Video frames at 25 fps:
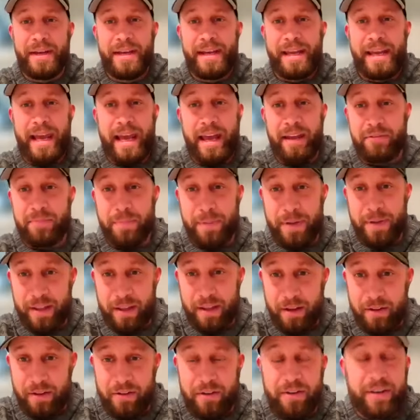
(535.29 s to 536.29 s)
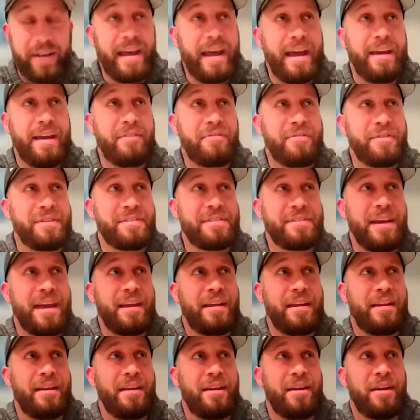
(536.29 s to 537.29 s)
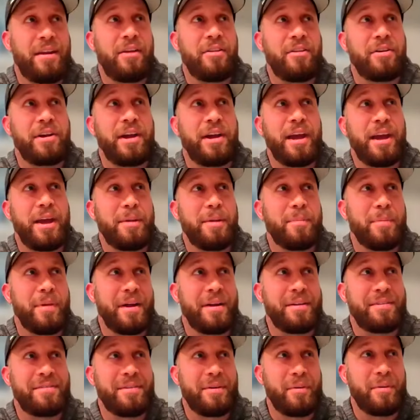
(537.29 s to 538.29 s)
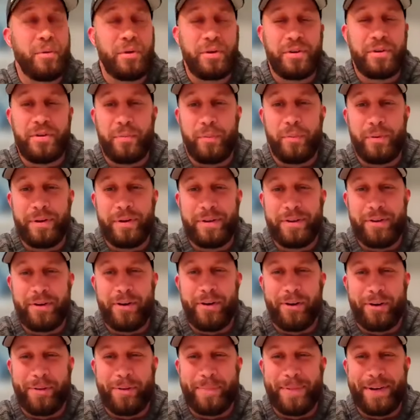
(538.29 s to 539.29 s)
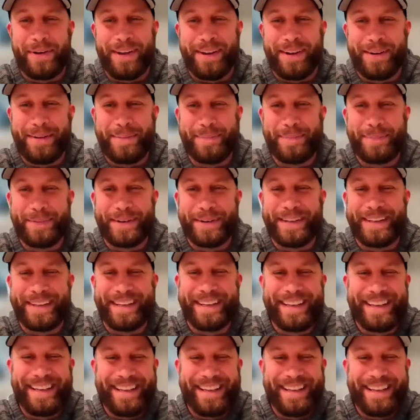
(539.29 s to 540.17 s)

He asked me the other day if he's getting in another game. I said we'd talk about it. But